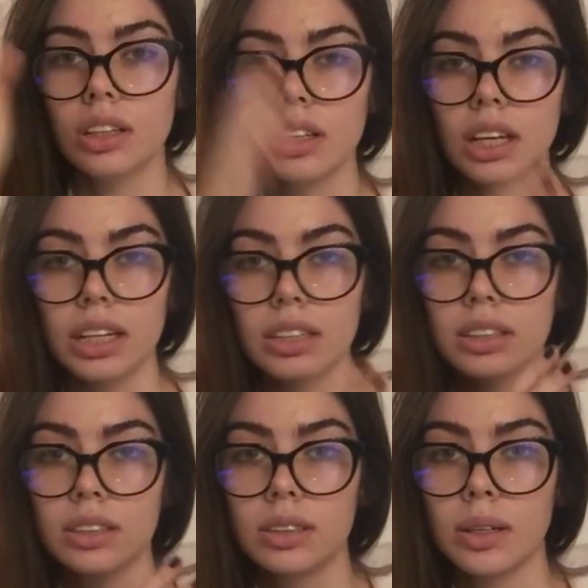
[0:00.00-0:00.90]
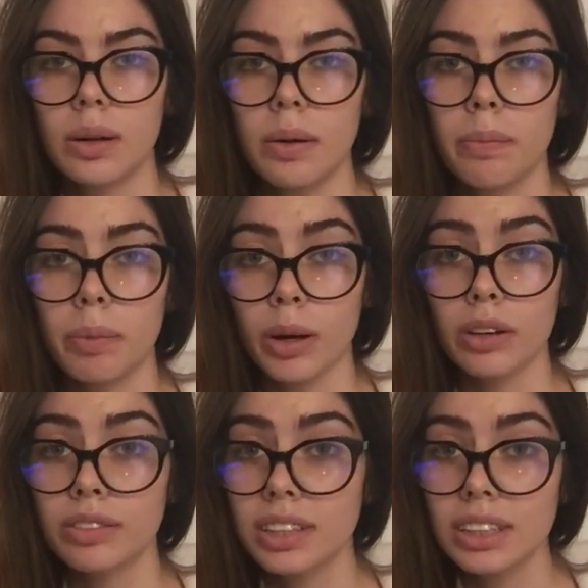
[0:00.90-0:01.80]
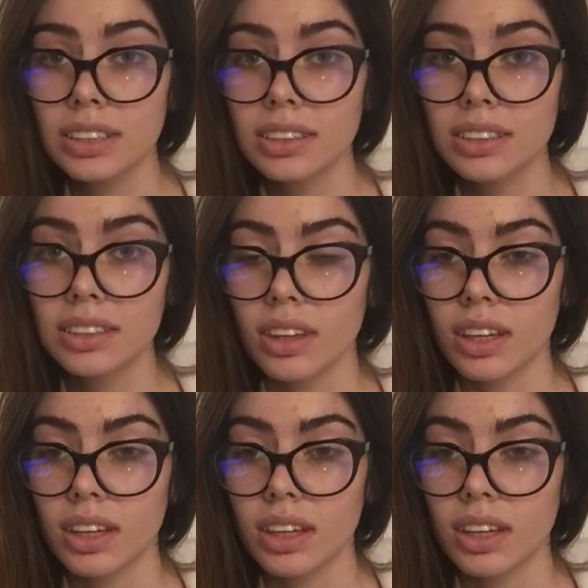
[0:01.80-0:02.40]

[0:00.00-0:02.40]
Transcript: like perfect.